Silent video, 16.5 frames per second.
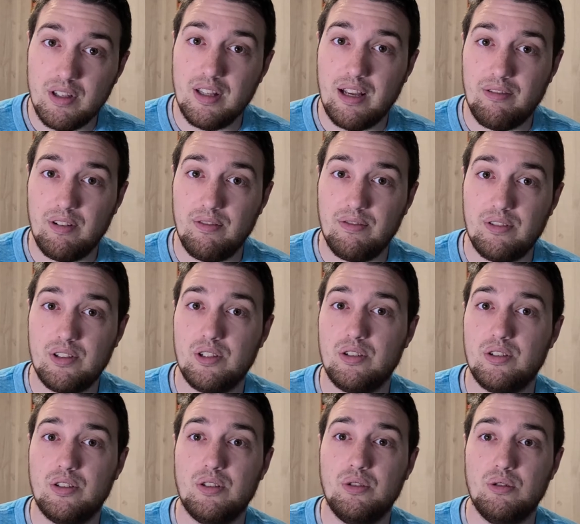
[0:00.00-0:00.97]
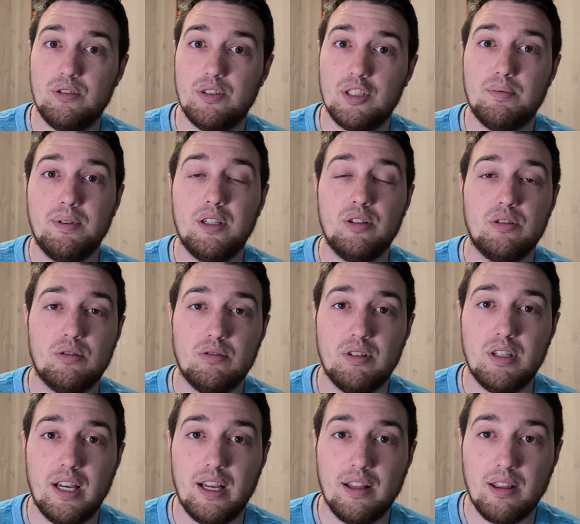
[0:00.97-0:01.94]
that refers to a spiritual
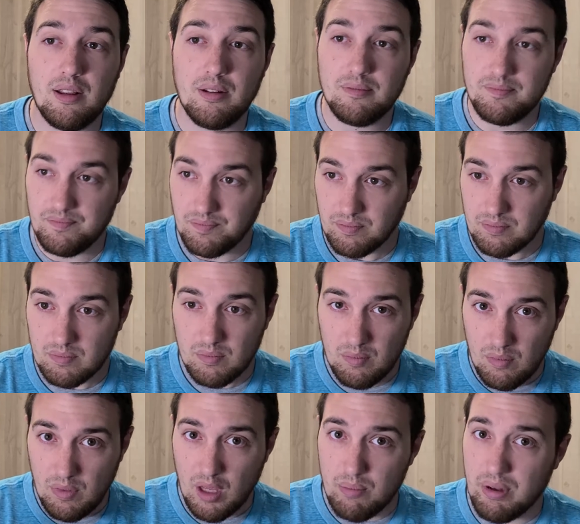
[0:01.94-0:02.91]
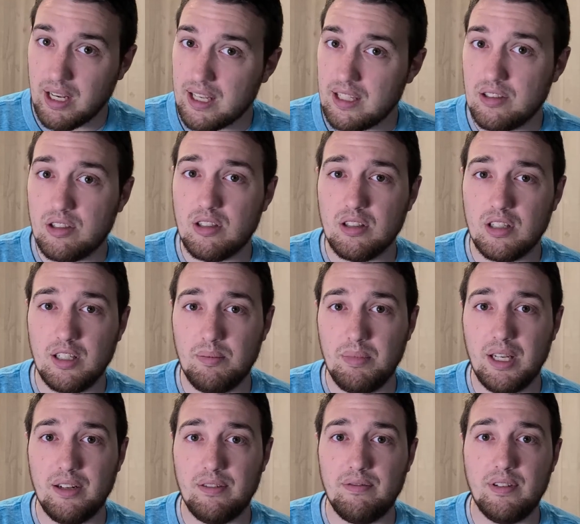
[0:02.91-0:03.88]
death, but it can certainly
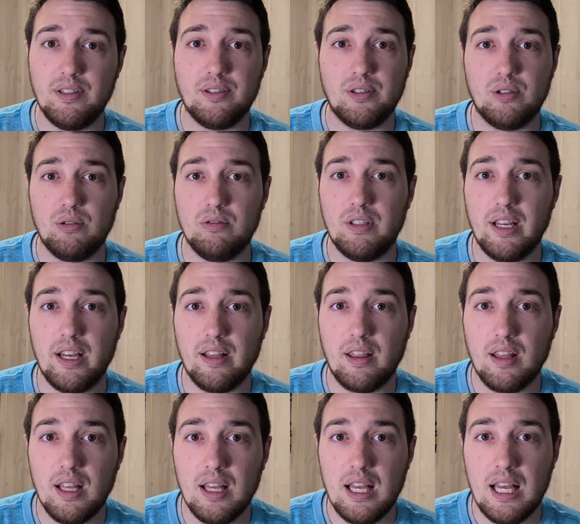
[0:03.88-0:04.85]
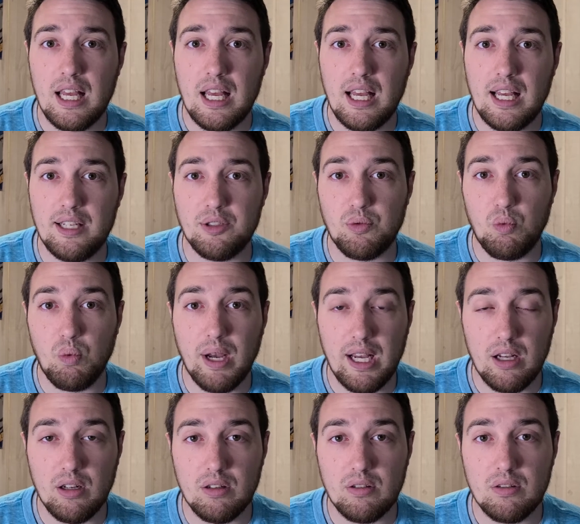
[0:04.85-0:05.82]
mean a physical death as
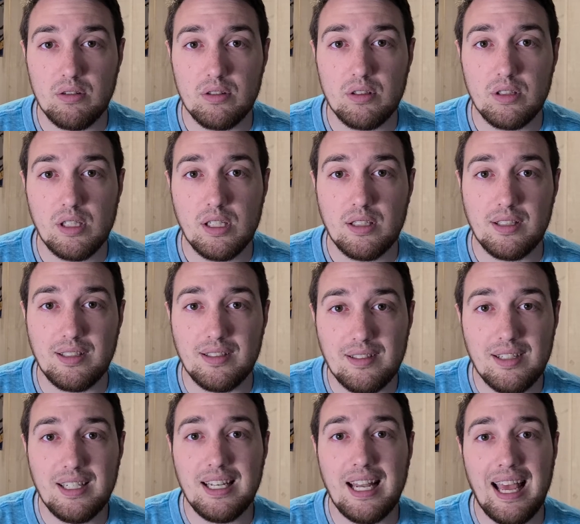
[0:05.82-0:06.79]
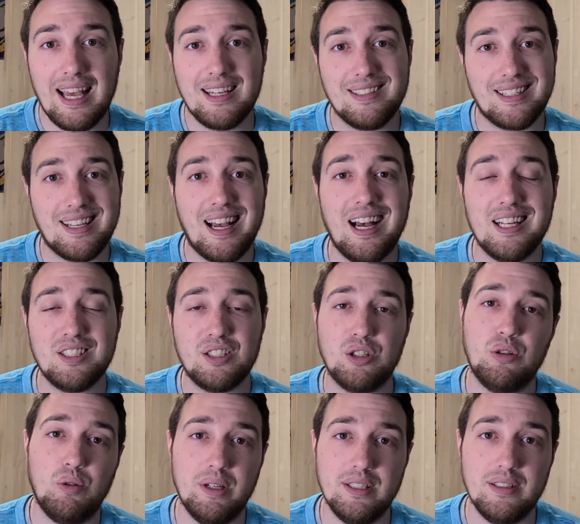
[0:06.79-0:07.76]
well. See, sin has
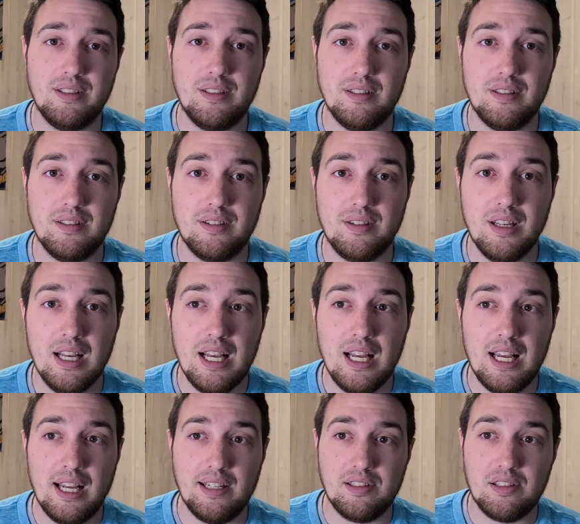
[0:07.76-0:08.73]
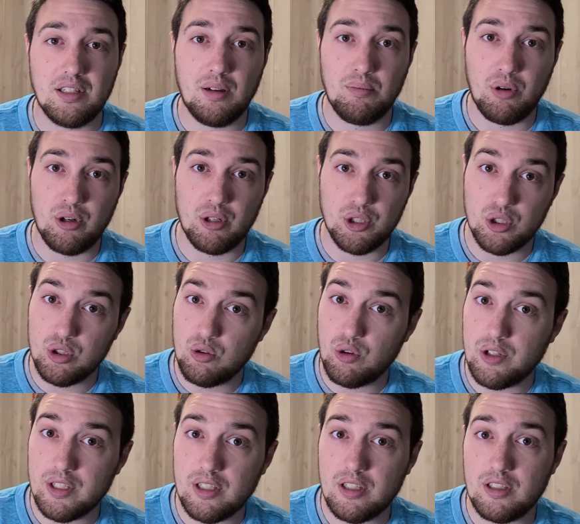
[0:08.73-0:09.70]
consequences, and some are
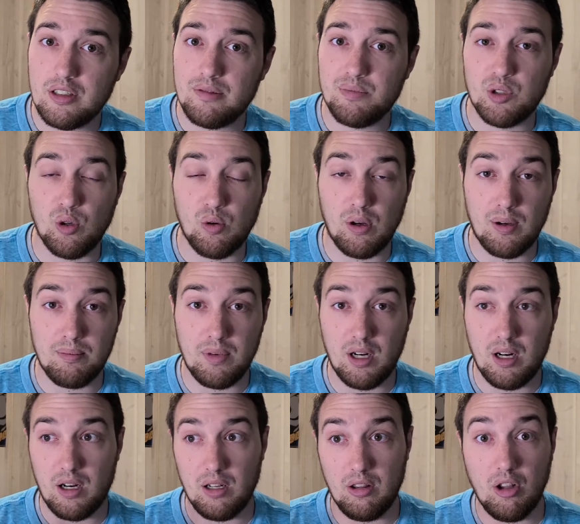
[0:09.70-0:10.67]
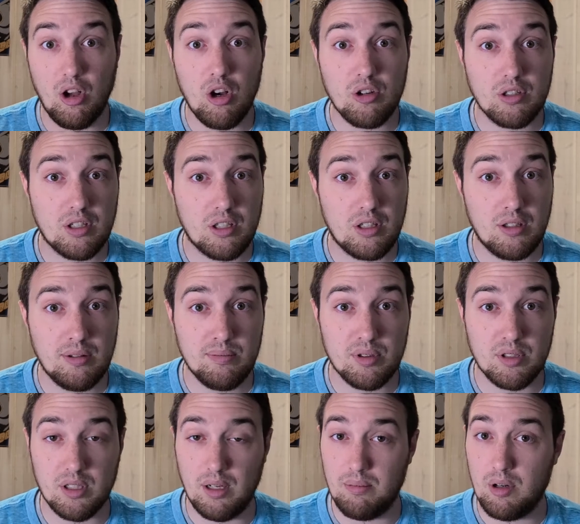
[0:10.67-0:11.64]
short-term, some are long-term,
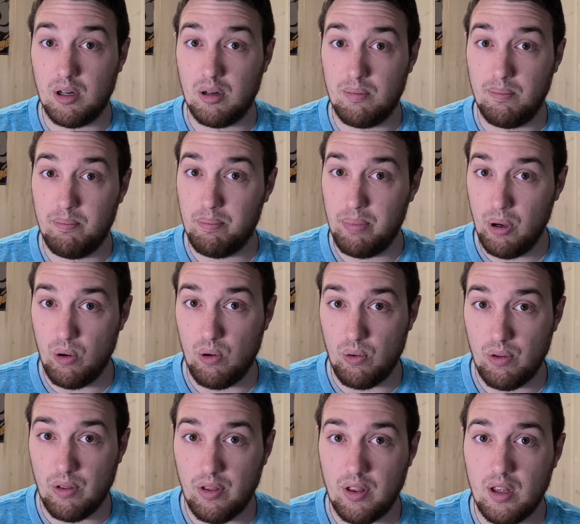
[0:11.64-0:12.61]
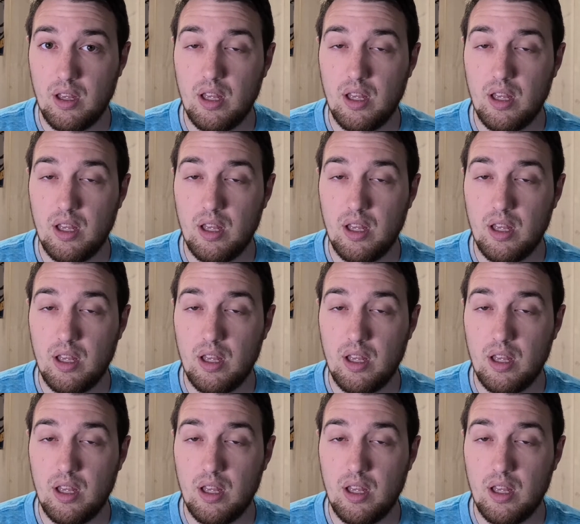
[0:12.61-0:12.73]
some are both.